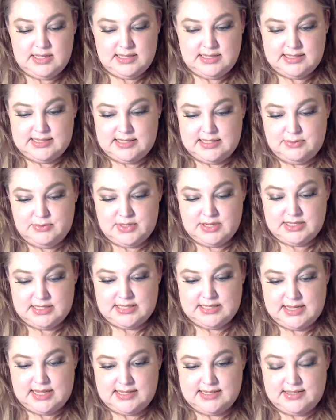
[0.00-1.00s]
let's see what it
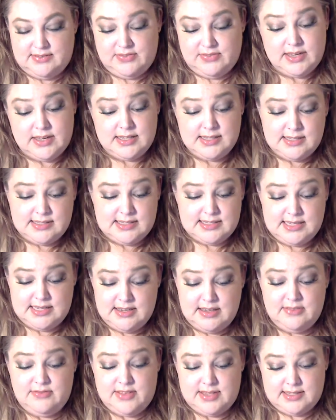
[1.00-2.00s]
says. If it, let's see
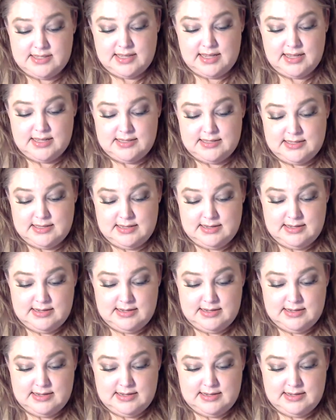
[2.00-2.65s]
if it says,